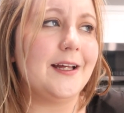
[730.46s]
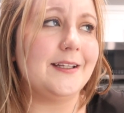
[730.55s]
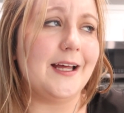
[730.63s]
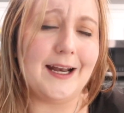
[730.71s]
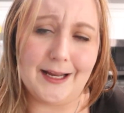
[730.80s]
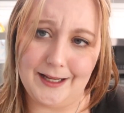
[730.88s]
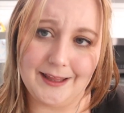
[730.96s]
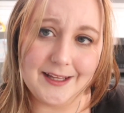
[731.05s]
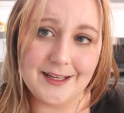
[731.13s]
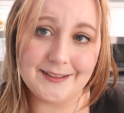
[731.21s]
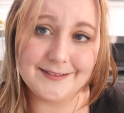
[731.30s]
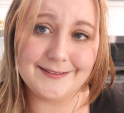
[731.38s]
Not
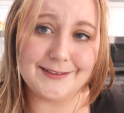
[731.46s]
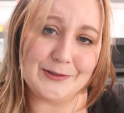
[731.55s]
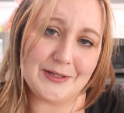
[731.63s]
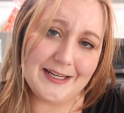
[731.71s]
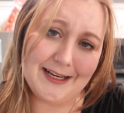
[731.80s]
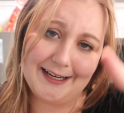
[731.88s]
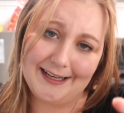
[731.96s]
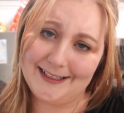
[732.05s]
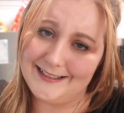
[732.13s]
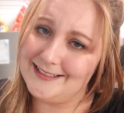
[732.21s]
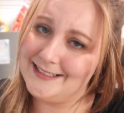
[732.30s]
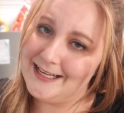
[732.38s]
anything. Don't get
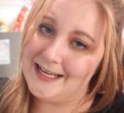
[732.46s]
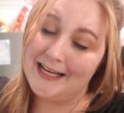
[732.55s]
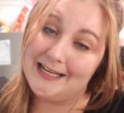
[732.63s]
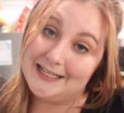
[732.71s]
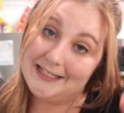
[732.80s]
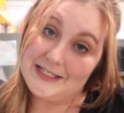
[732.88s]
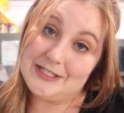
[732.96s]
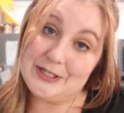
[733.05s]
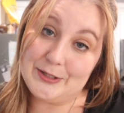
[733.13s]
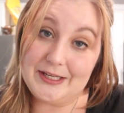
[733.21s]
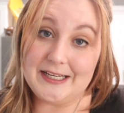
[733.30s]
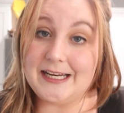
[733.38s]

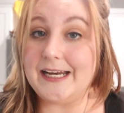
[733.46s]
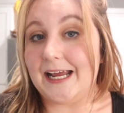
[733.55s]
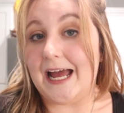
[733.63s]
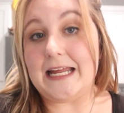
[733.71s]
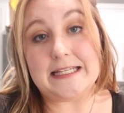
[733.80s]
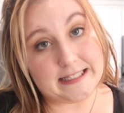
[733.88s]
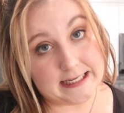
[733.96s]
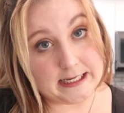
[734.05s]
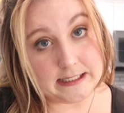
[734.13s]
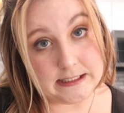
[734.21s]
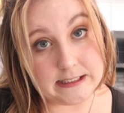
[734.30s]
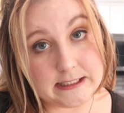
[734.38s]
any
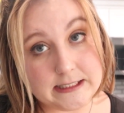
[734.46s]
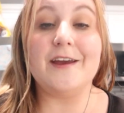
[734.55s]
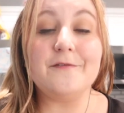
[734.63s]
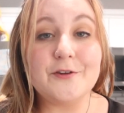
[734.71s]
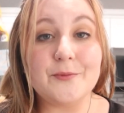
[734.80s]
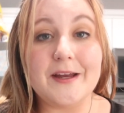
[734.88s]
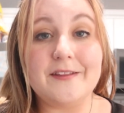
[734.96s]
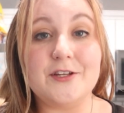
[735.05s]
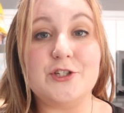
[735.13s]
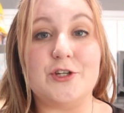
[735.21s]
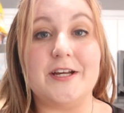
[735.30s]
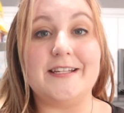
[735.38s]
ideas. If you make
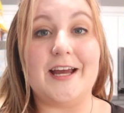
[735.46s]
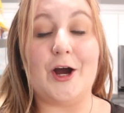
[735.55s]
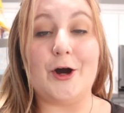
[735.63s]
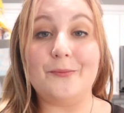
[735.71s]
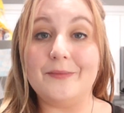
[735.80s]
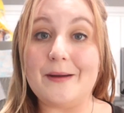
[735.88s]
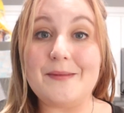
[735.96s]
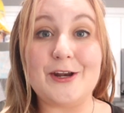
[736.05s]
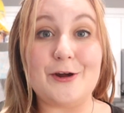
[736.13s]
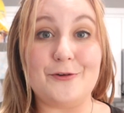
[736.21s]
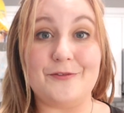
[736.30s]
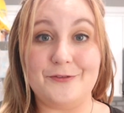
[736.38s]
these drinks at home, let me
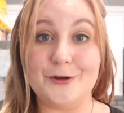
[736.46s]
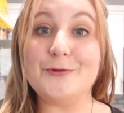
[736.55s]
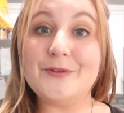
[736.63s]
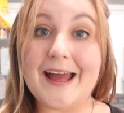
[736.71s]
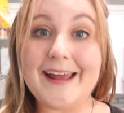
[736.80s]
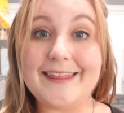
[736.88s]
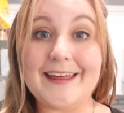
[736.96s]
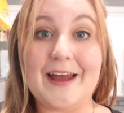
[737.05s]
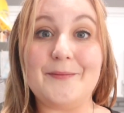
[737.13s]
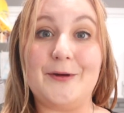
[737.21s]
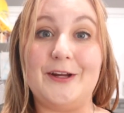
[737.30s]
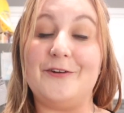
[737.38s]
know if you like
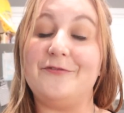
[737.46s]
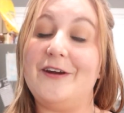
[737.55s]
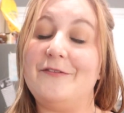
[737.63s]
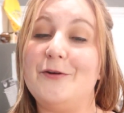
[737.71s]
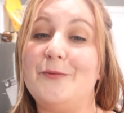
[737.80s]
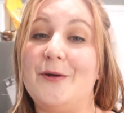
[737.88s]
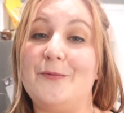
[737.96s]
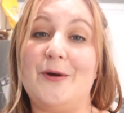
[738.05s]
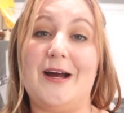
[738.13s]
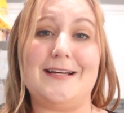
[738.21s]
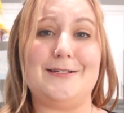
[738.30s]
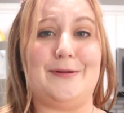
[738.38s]
them, what your favorite one
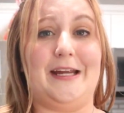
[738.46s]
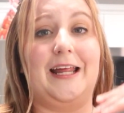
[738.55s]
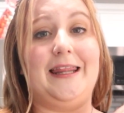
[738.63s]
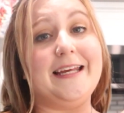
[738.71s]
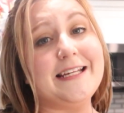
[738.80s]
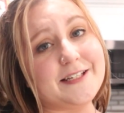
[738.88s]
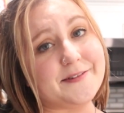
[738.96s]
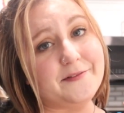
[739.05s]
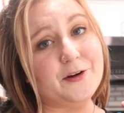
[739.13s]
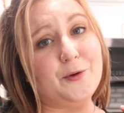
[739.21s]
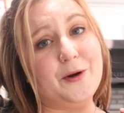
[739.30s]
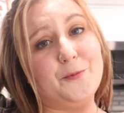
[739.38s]
was, what your least
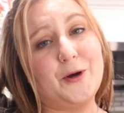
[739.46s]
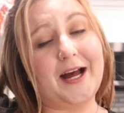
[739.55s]
favorite one